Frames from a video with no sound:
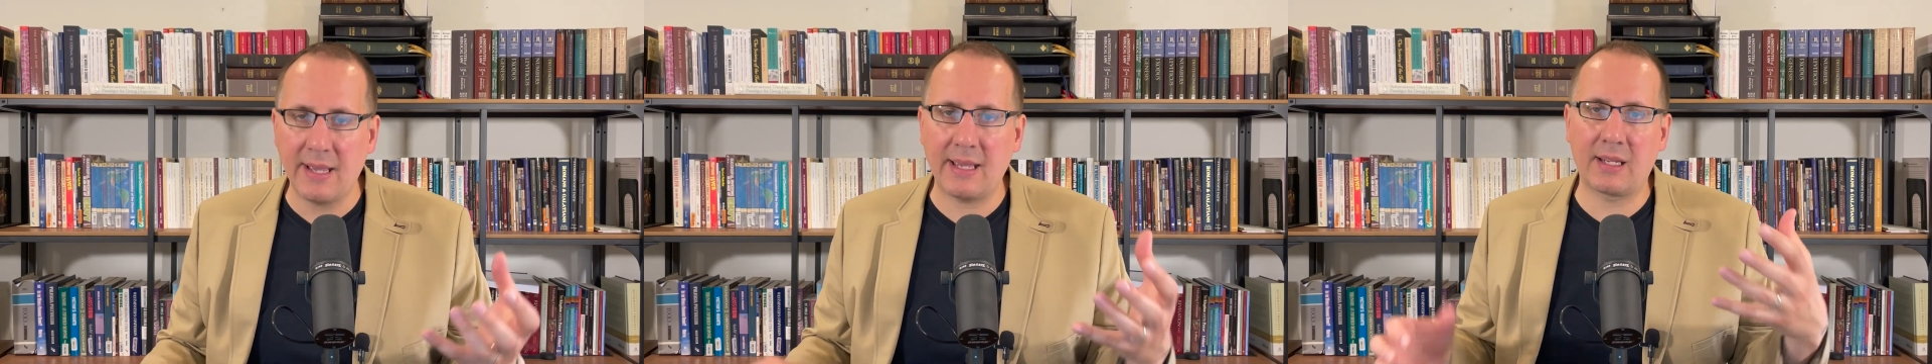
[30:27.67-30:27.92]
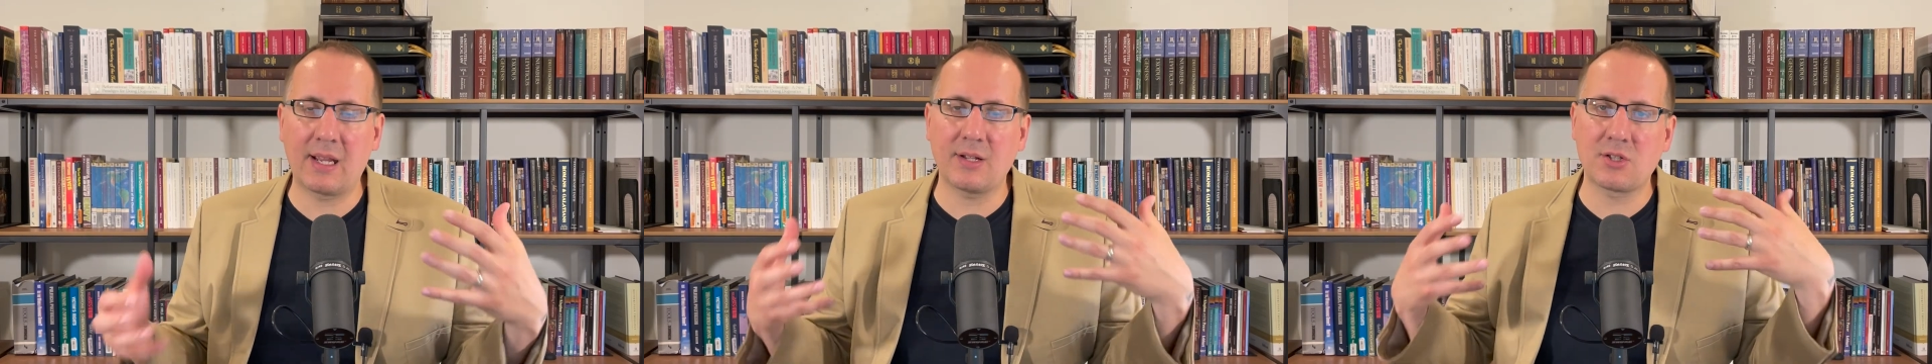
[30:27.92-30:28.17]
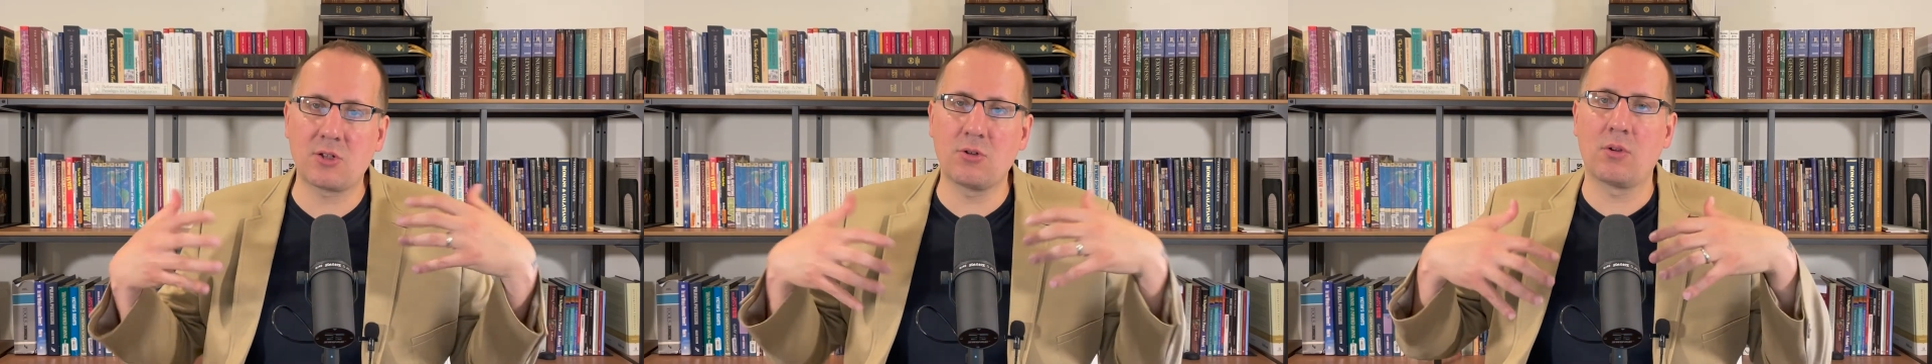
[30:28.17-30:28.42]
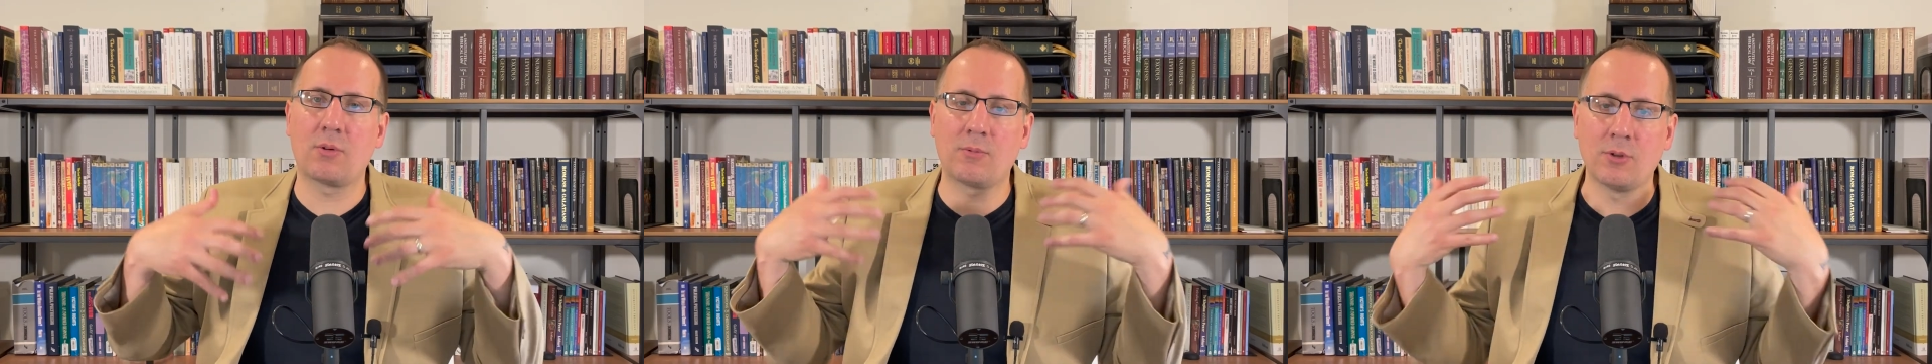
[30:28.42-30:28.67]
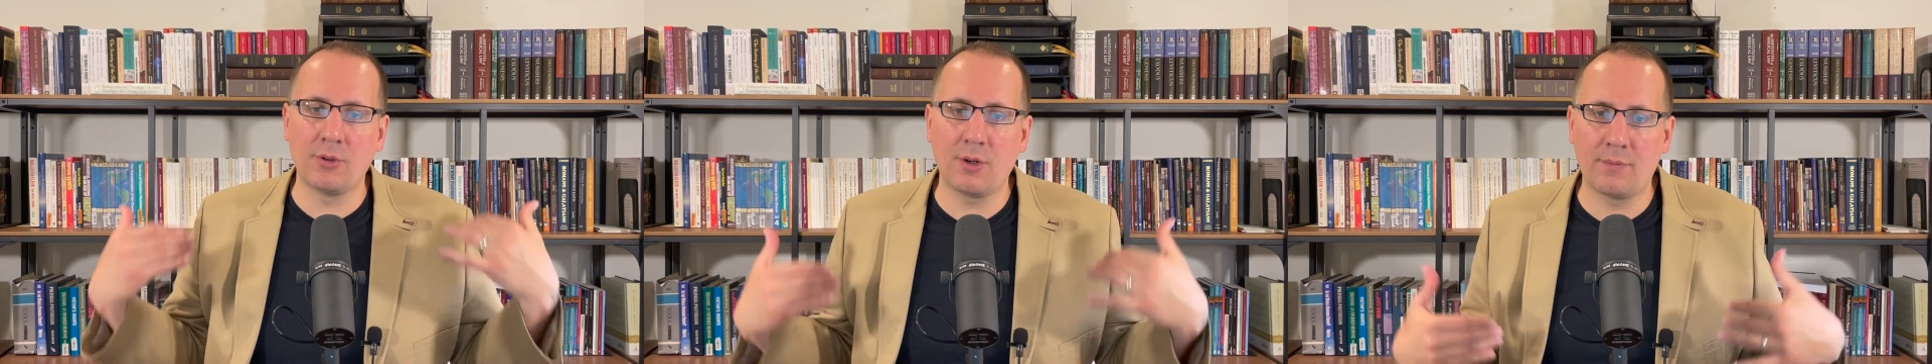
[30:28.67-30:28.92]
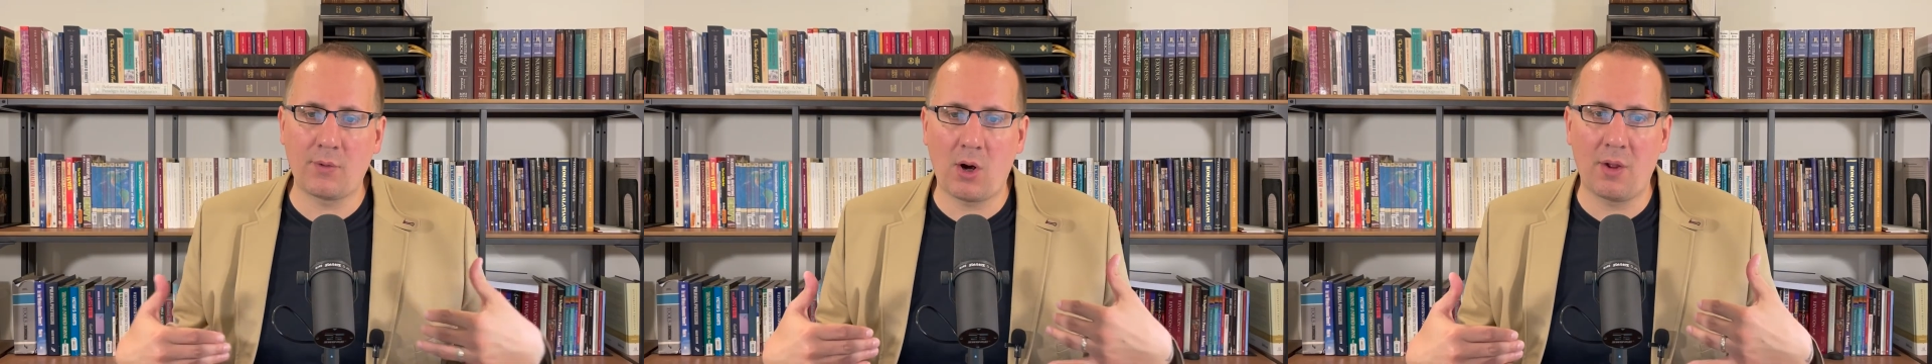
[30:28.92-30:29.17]
It gets to the root
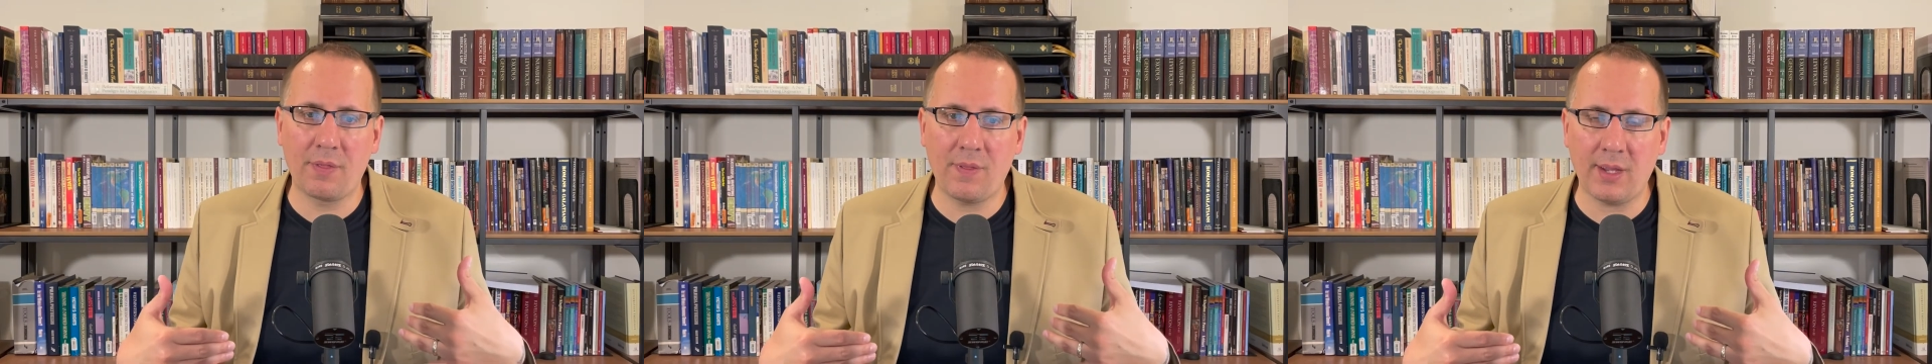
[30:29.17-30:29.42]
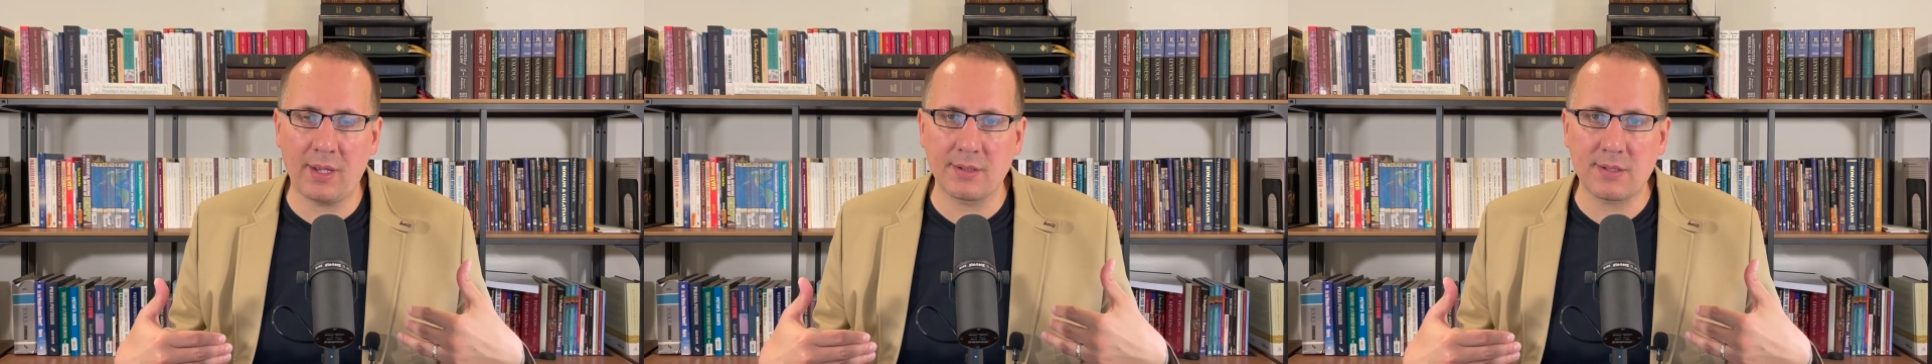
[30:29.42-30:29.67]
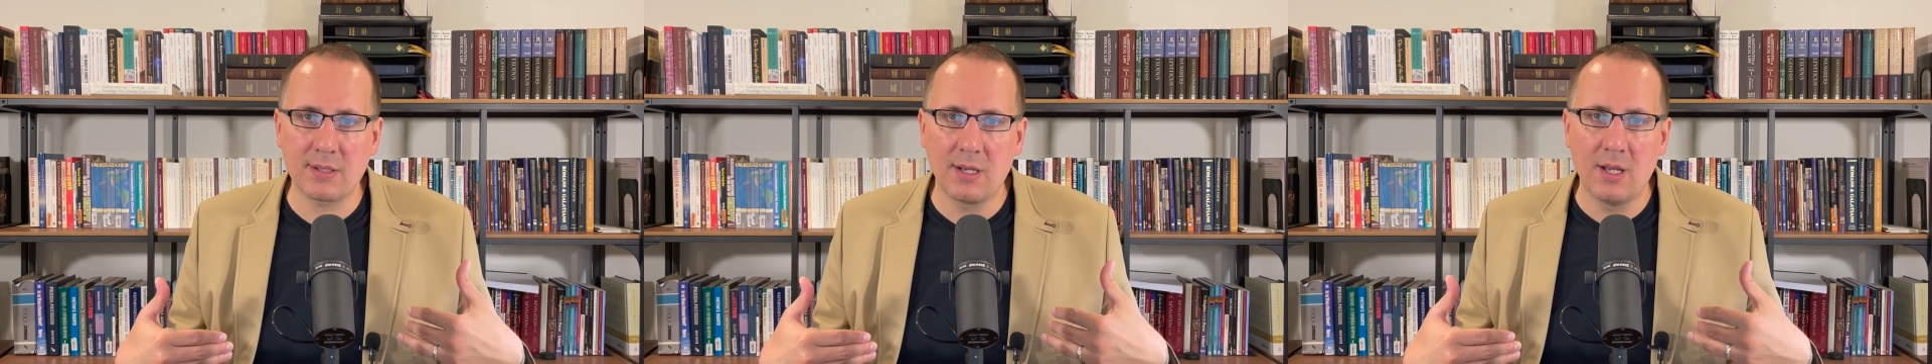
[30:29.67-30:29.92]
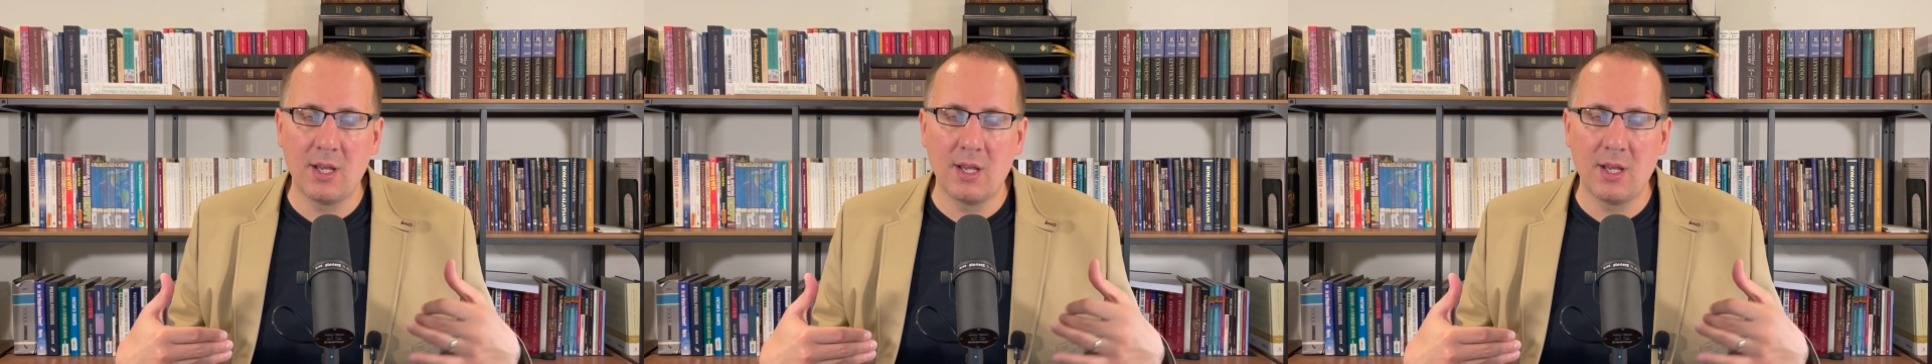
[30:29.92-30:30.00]
of all things.